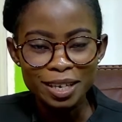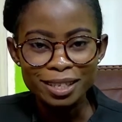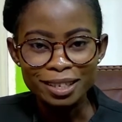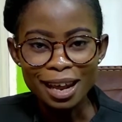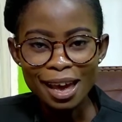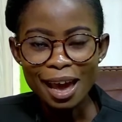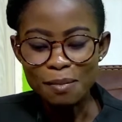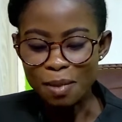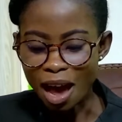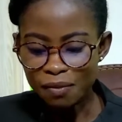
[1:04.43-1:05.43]
Today
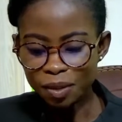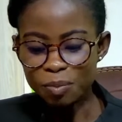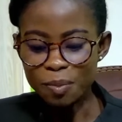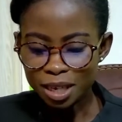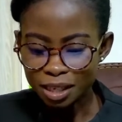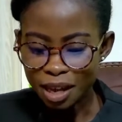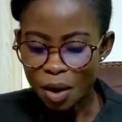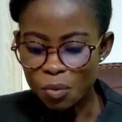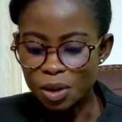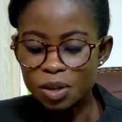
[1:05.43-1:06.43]
I'm having
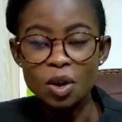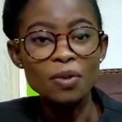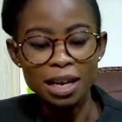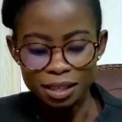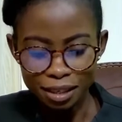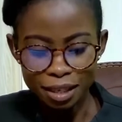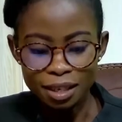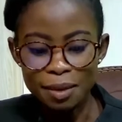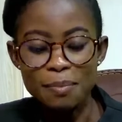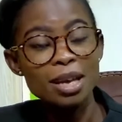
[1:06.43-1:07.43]
Mr. Randolph Asheti
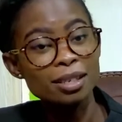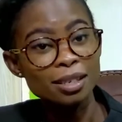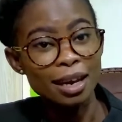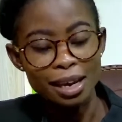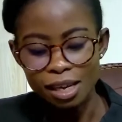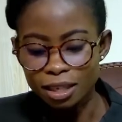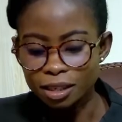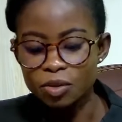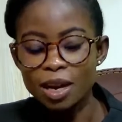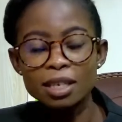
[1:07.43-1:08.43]
Mensah. He's the
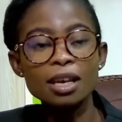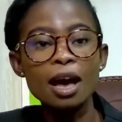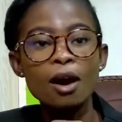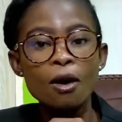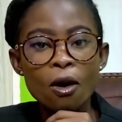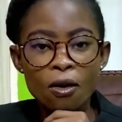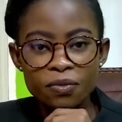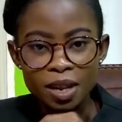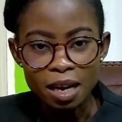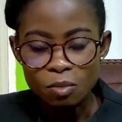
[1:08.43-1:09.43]
director of
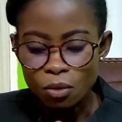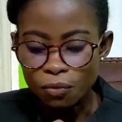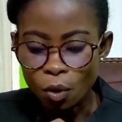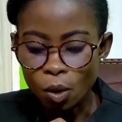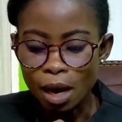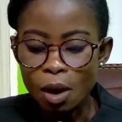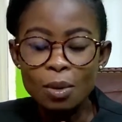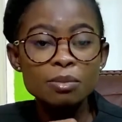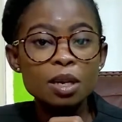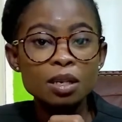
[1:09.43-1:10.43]
NADMO for Ga
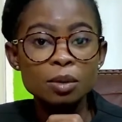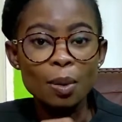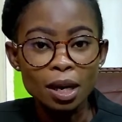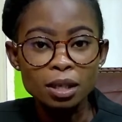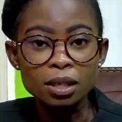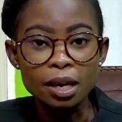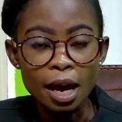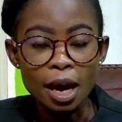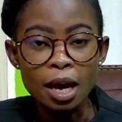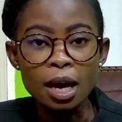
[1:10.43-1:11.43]
West Municipality
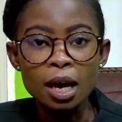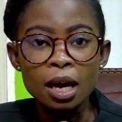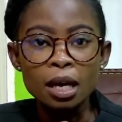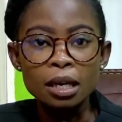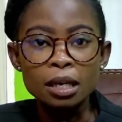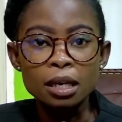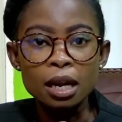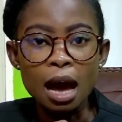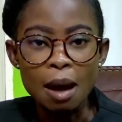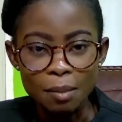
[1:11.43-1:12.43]
here in
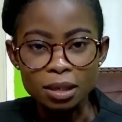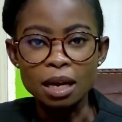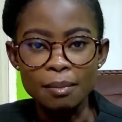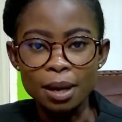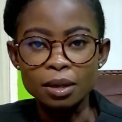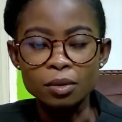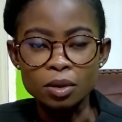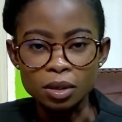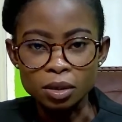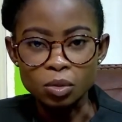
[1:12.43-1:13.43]
Amasaman
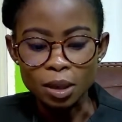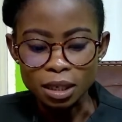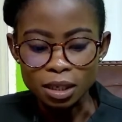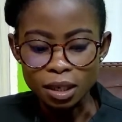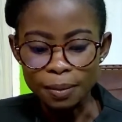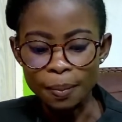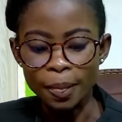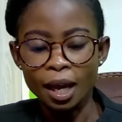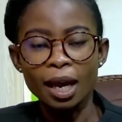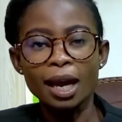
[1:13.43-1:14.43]
constituency.
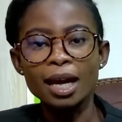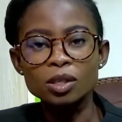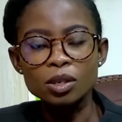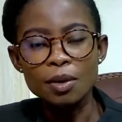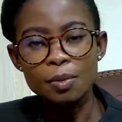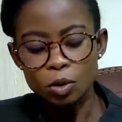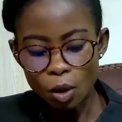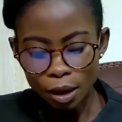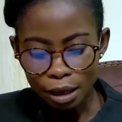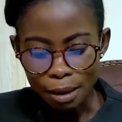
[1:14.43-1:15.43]
And today we are
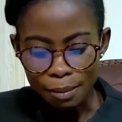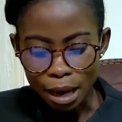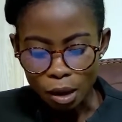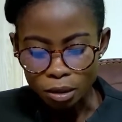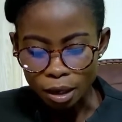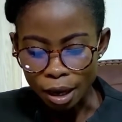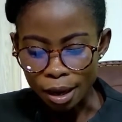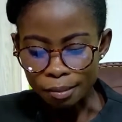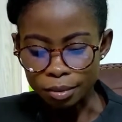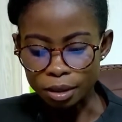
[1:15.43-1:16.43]
talking about
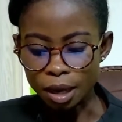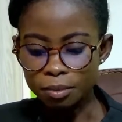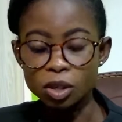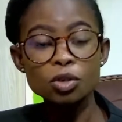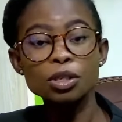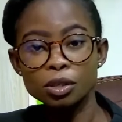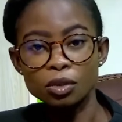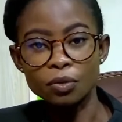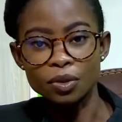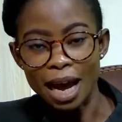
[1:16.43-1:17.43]
um, some duties
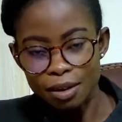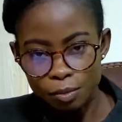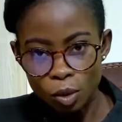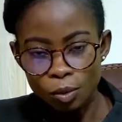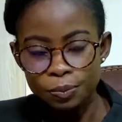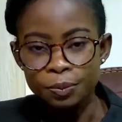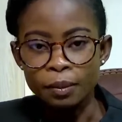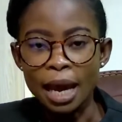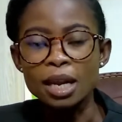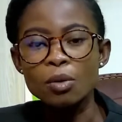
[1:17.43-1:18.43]
of NADMO
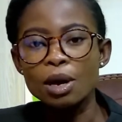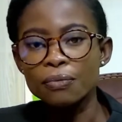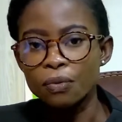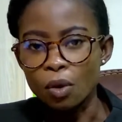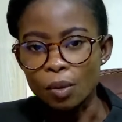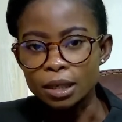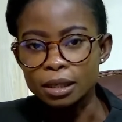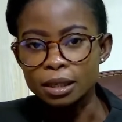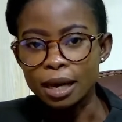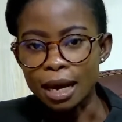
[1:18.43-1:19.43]
and a way forward
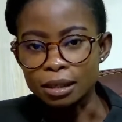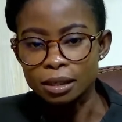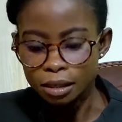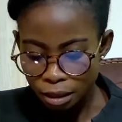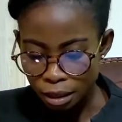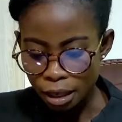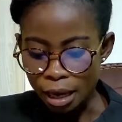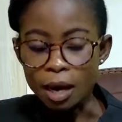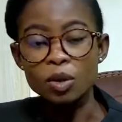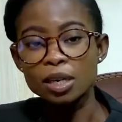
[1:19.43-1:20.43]
as
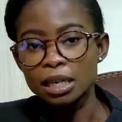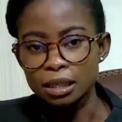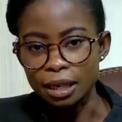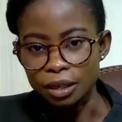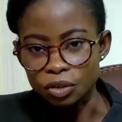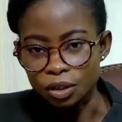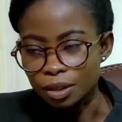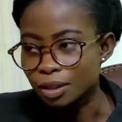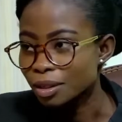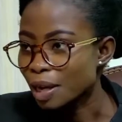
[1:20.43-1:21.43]
an
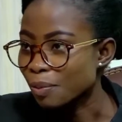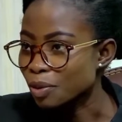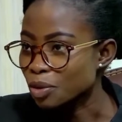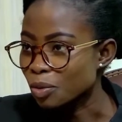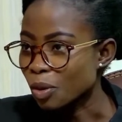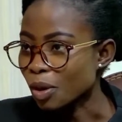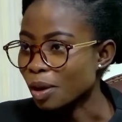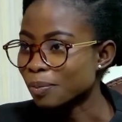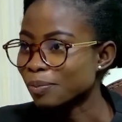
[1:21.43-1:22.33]
organization. Sir, you're welcome.